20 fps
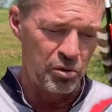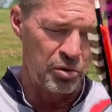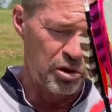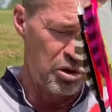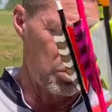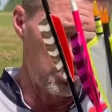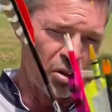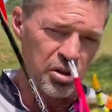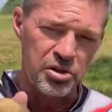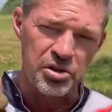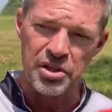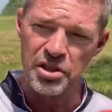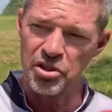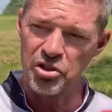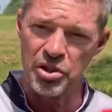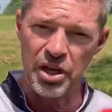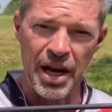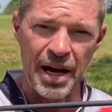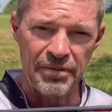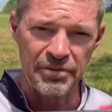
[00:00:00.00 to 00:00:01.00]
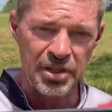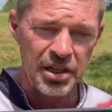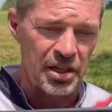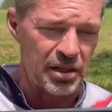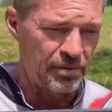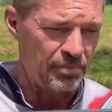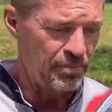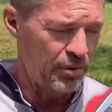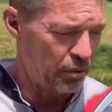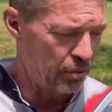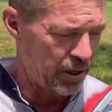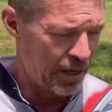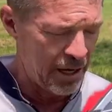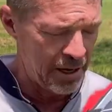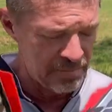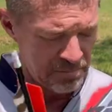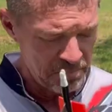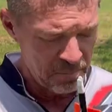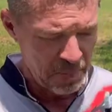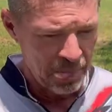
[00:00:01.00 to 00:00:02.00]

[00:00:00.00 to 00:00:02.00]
which was this shaft here, okay?